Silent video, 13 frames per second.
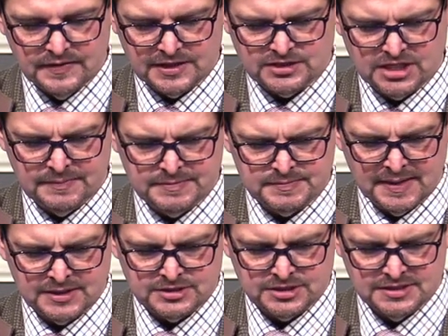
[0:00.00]
that James
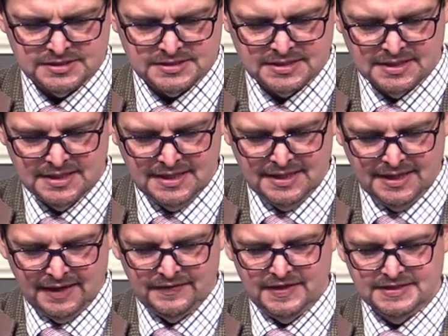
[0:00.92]
mentions.
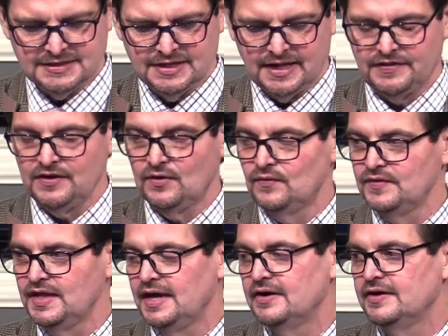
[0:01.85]
And these are not the
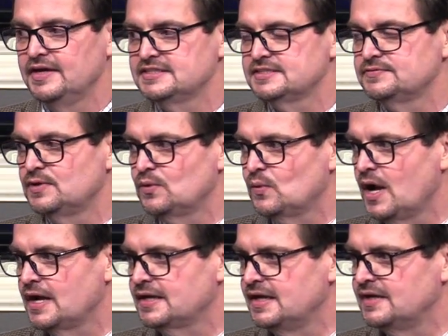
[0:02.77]
only areas of what
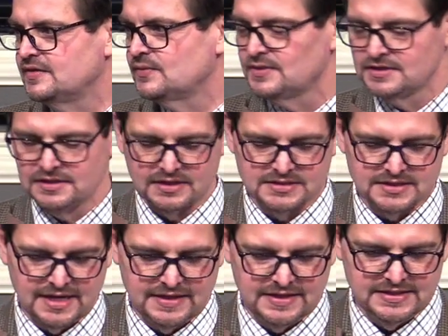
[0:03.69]
walking in the word
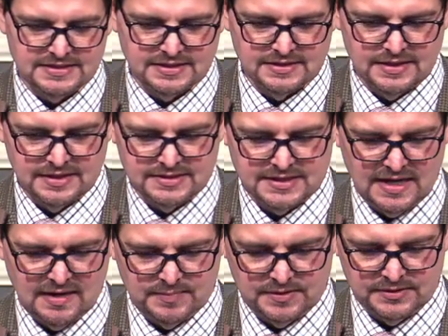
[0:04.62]
looks like. These are
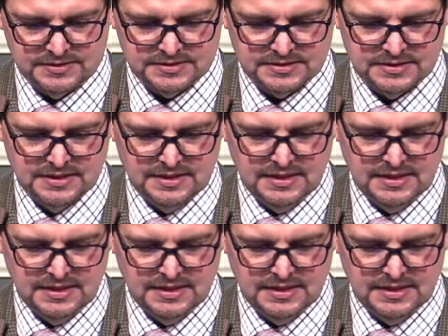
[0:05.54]
examples.